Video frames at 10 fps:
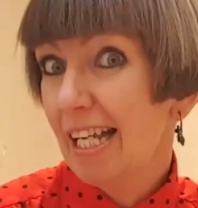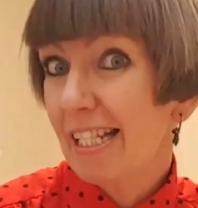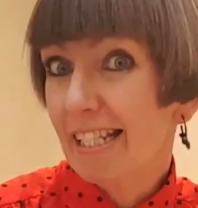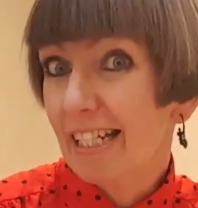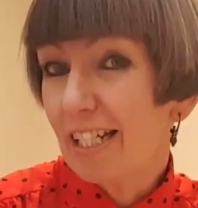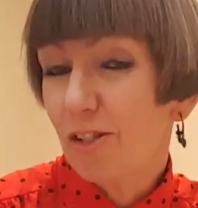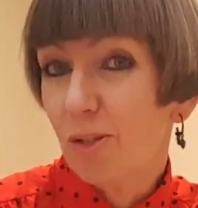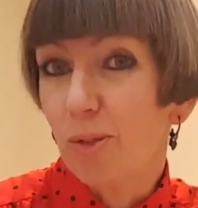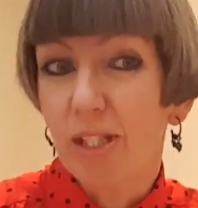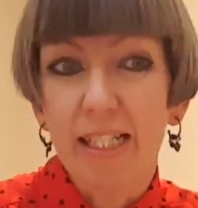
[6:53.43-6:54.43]
series
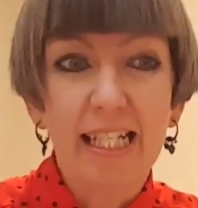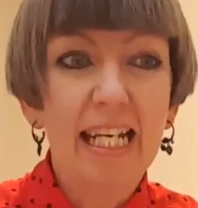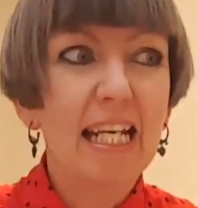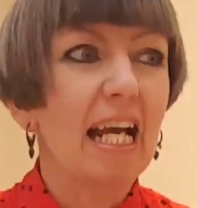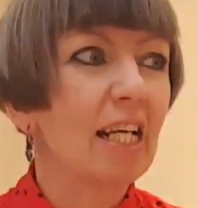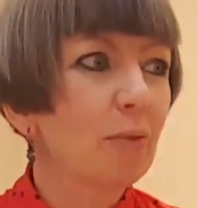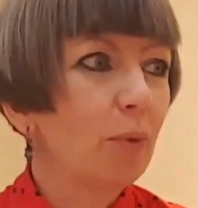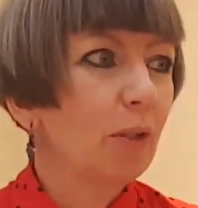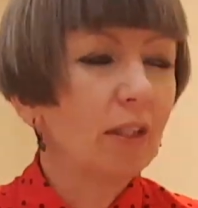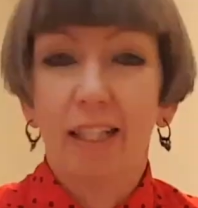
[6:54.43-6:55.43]
2 today, and
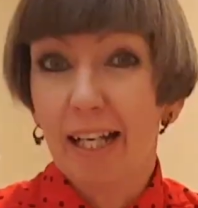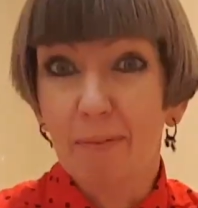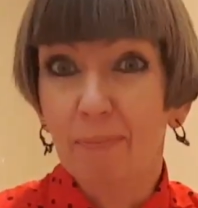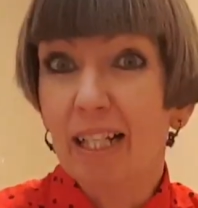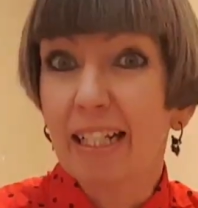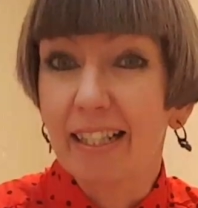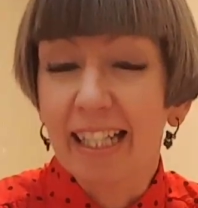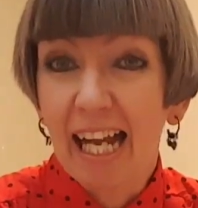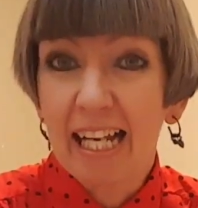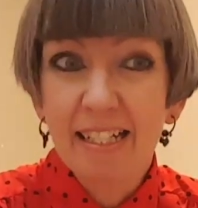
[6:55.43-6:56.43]
we'll light the
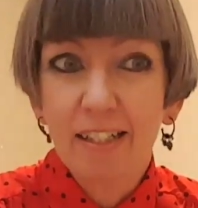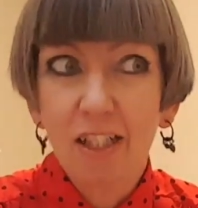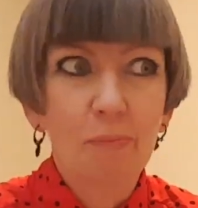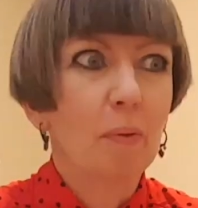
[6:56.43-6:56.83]
candles.